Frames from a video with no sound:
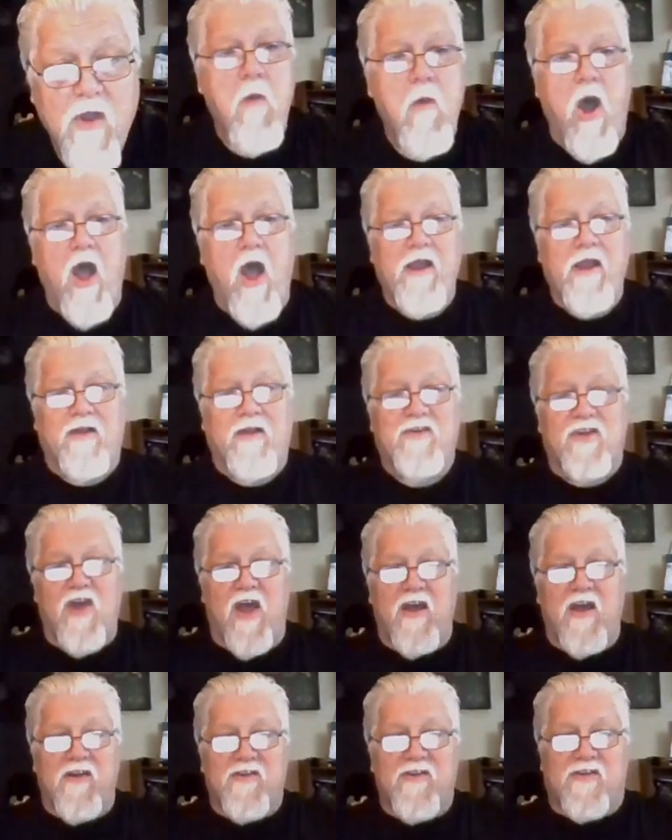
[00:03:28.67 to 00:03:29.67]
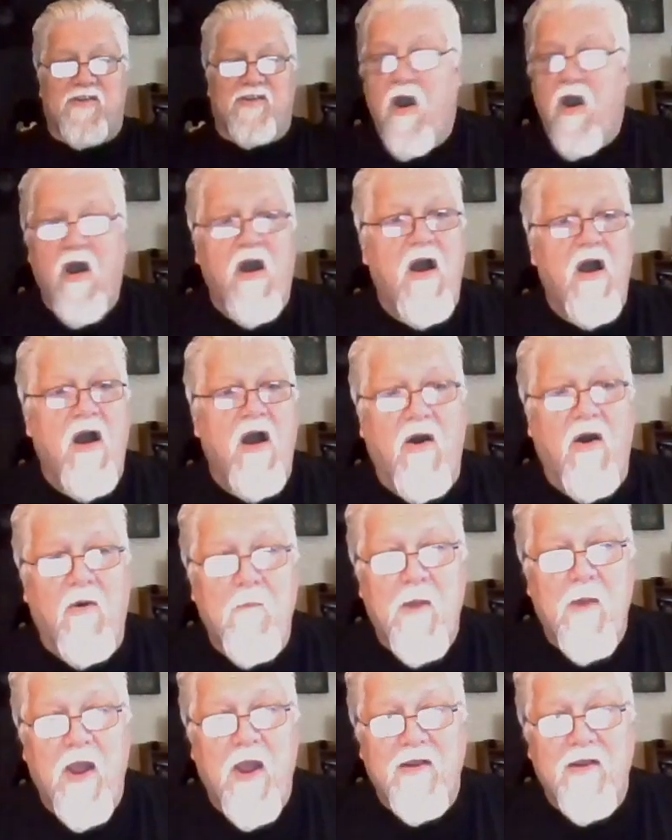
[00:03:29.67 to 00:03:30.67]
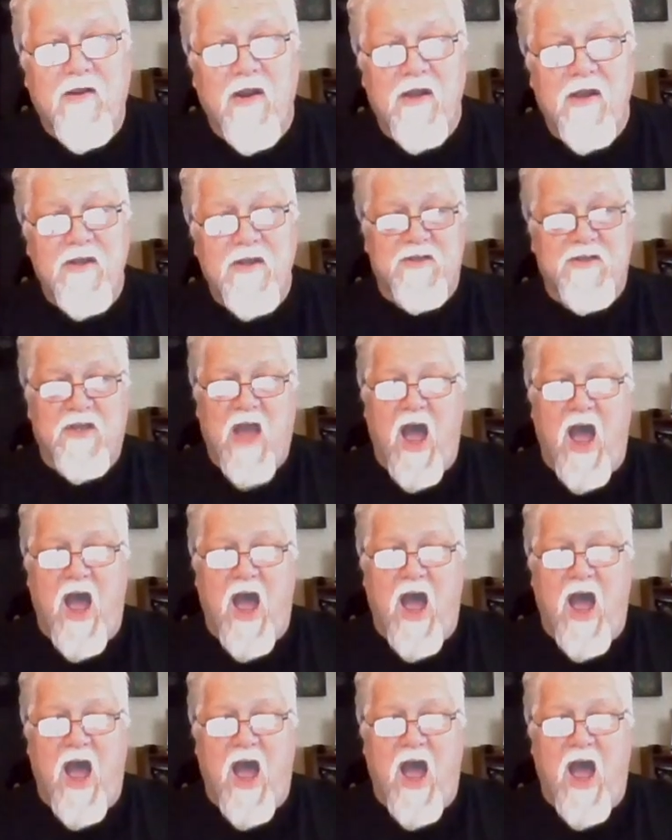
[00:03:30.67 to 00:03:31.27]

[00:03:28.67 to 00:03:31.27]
Mike says, oh my goodness,